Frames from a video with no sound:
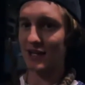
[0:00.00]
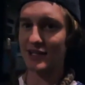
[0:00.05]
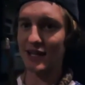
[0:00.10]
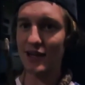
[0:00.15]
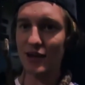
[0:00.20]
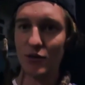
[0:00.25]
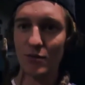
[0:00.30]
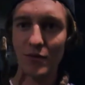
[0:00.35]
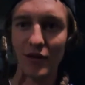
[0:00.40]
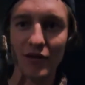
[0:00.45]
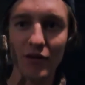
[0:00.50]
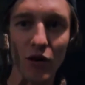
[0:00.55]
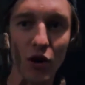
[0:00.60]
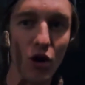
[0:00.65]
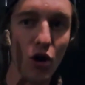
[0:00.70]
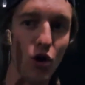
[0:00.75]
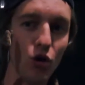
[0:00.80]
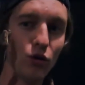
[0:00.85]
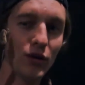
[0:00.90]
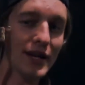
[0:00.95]
Is that, oh my,
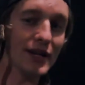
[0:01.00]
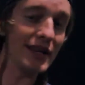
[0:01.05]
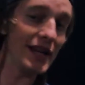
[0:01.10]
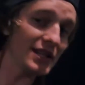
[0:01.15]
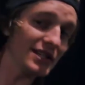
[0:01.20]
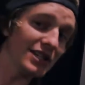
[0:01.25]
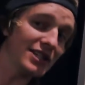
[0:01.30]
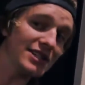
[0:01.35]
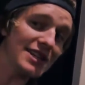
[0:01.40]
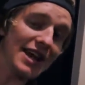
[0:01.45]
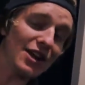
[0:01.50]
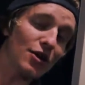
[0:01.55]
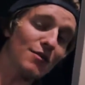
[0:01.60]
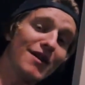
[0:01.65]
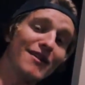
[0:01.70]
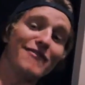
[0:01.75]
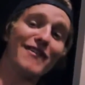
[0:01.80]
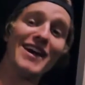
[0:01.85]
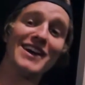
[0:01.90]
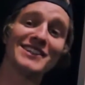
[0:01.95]
holy, there's a snake on
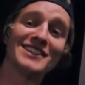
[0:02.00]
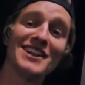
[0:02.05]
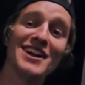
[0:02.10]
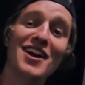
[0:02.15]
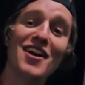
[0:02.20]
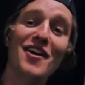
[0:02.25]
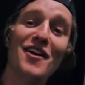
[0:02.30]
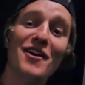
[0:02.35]
my face.